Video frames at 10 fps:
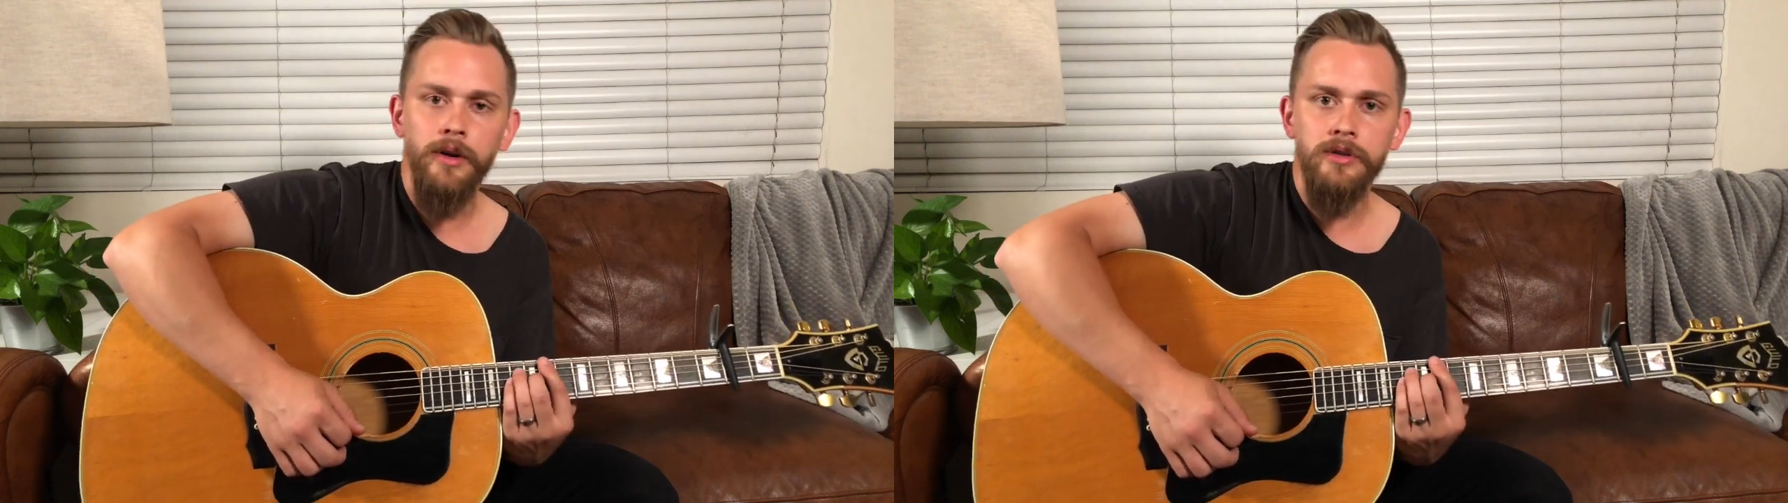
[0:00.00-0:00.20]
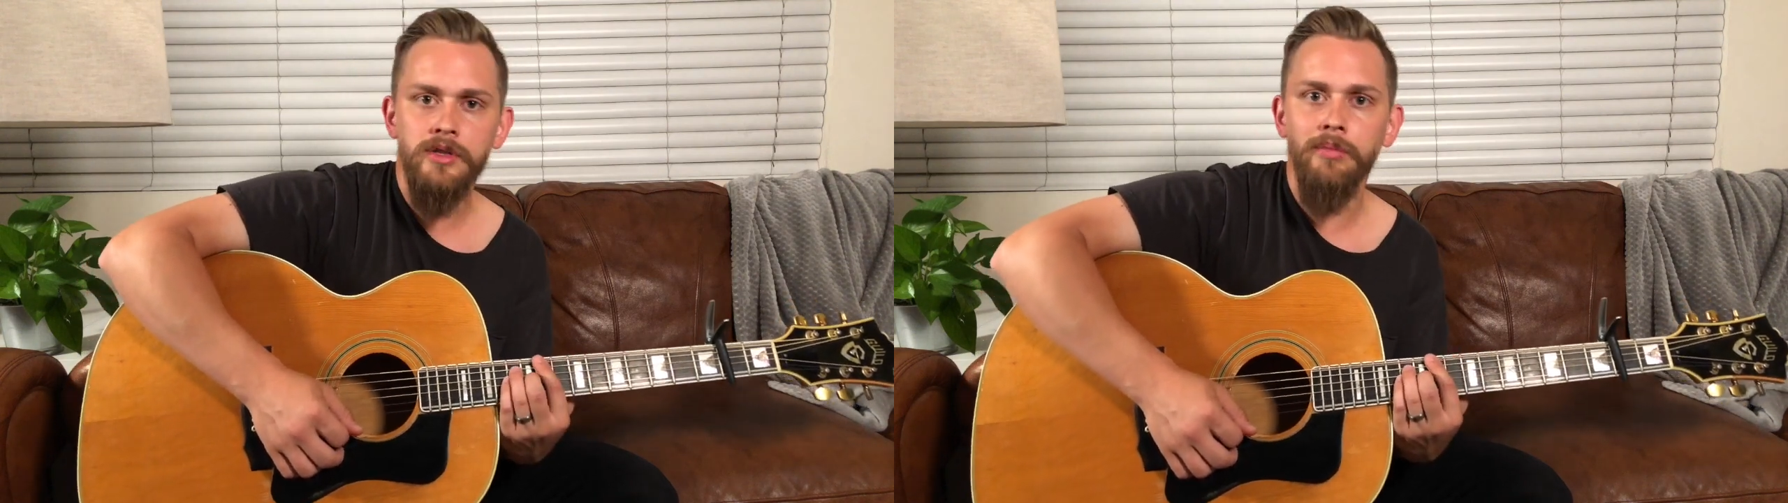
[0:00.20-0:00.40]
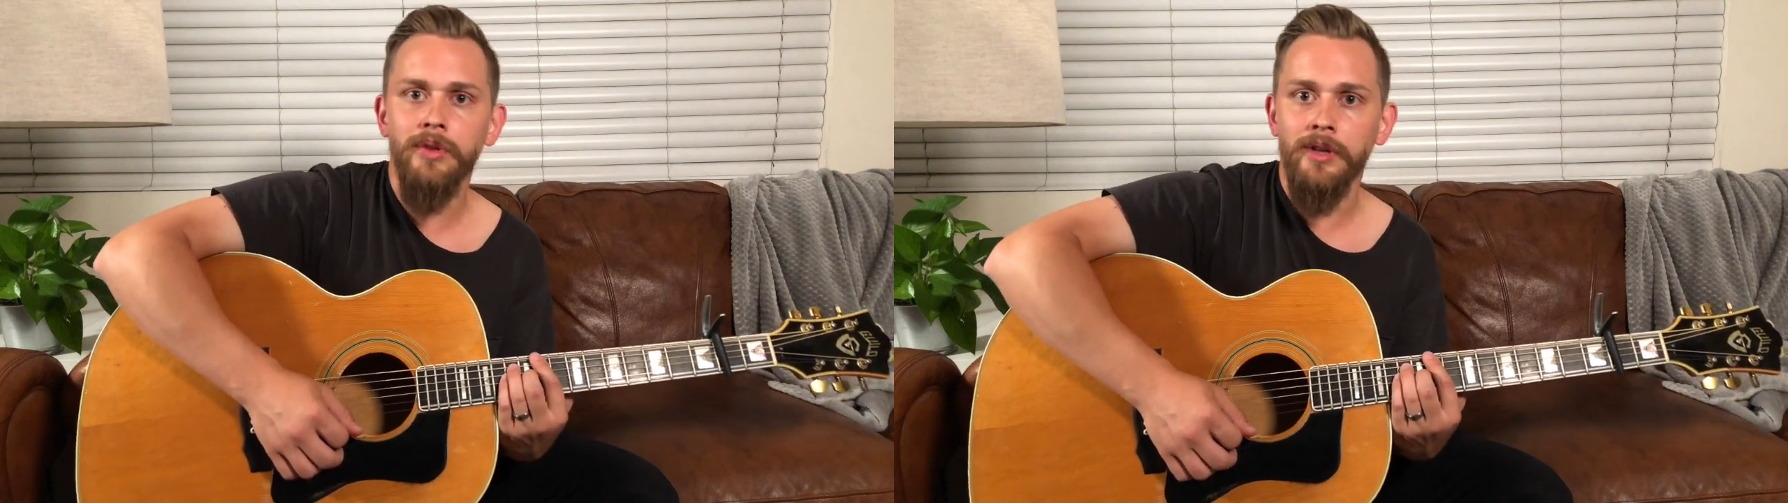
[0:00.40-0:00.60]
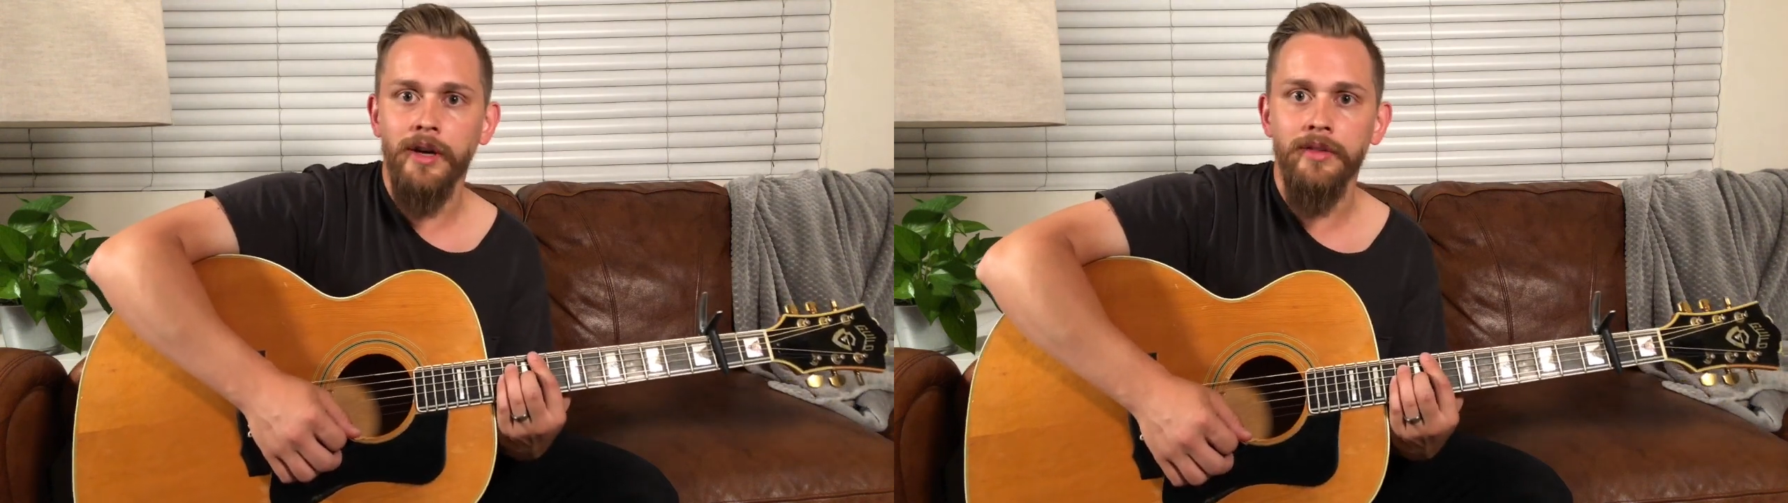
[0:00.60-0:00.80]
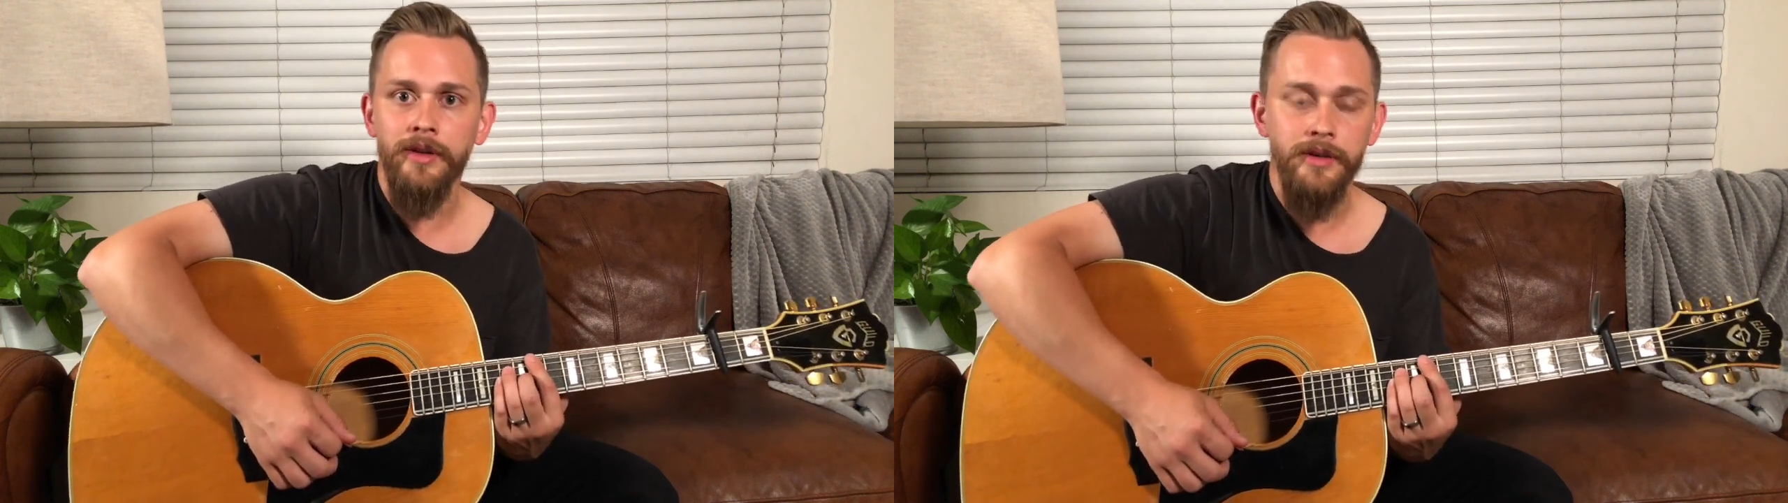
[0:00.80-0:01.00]
something
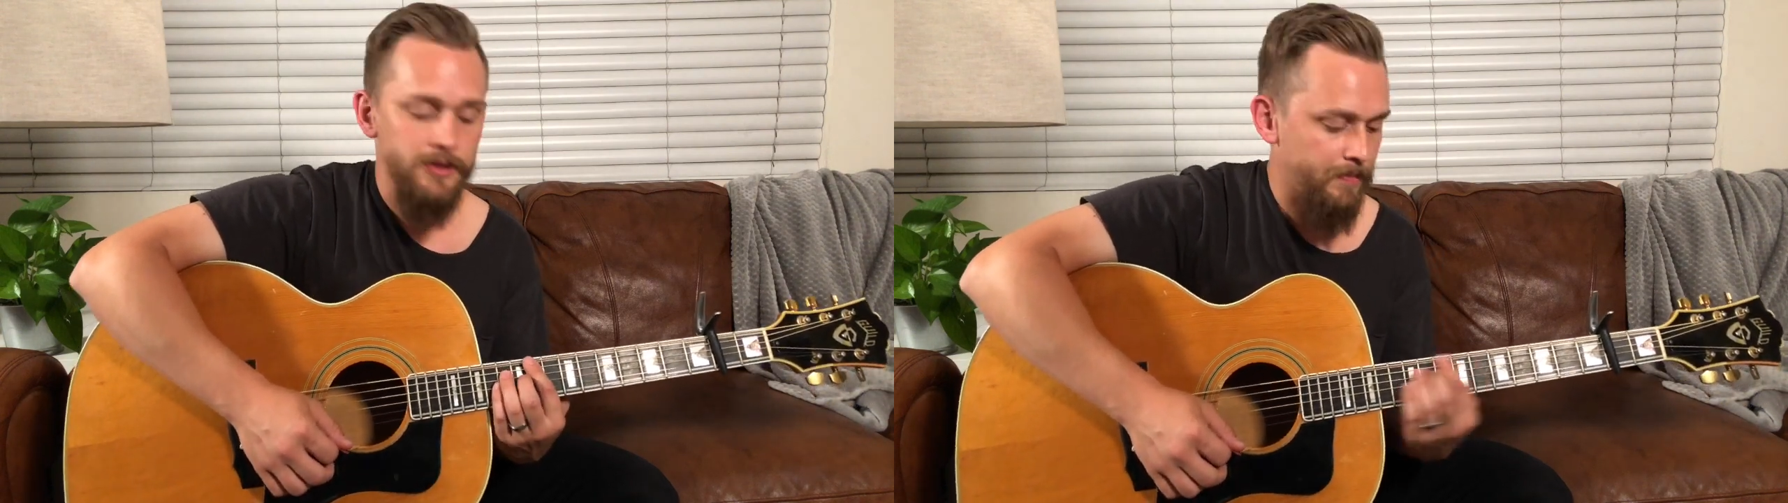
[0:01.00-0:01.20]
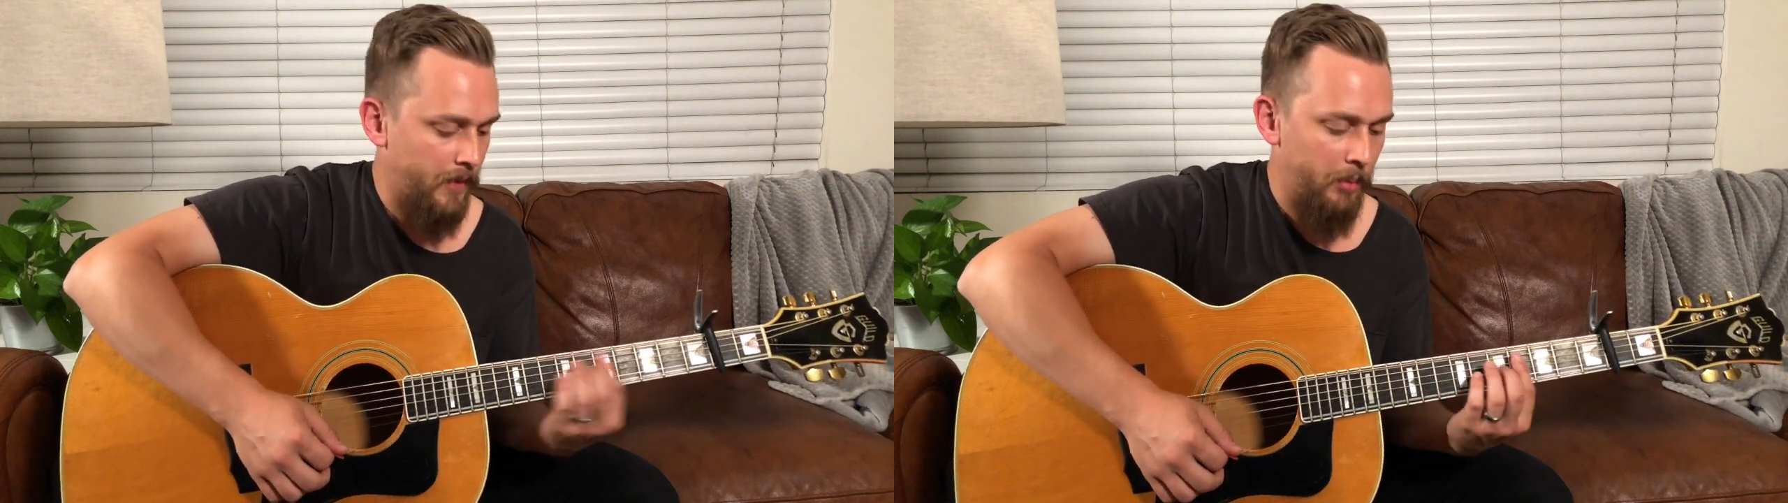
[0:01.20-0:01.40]
like this.